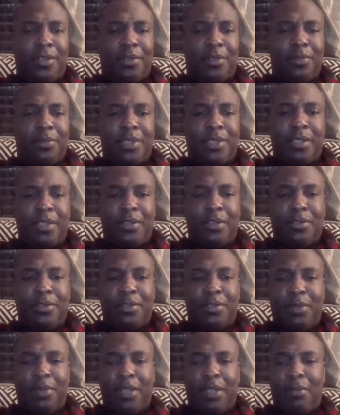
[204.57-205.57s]
uptown
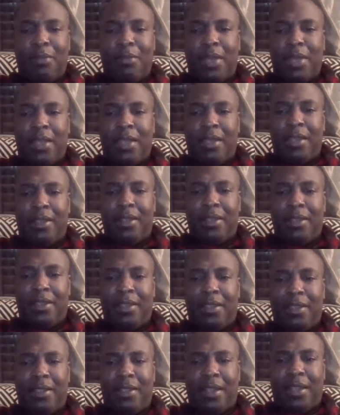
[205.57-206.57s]
to McMain, and